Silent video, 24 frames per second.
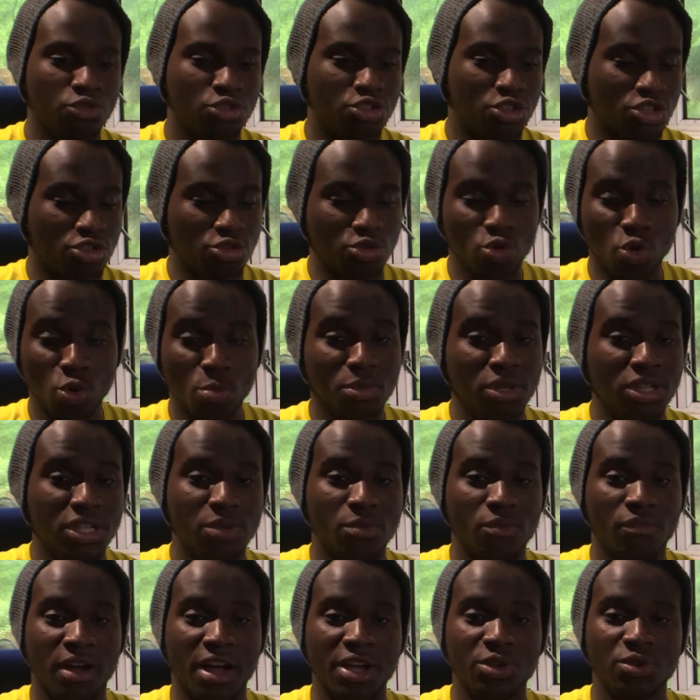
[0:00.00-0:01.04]
just normally,
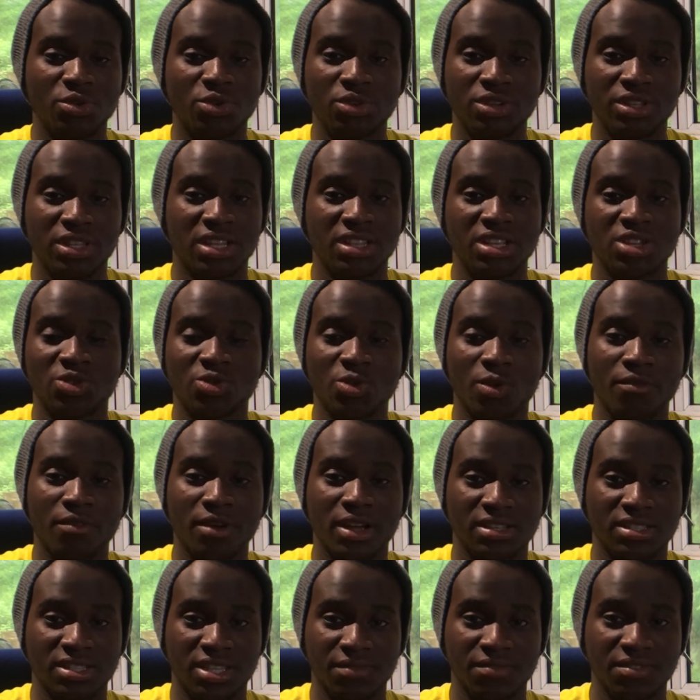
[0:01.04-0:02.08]
without you doing any sort
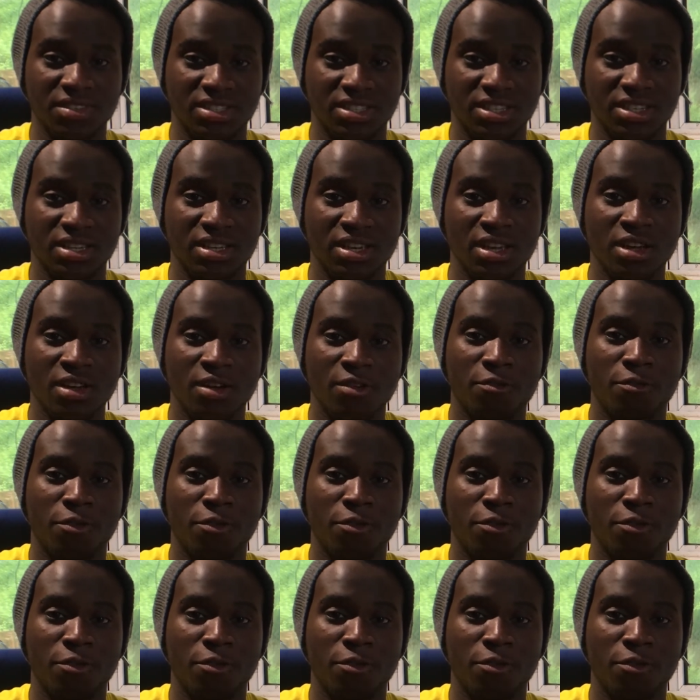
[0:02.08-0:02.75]
of activity,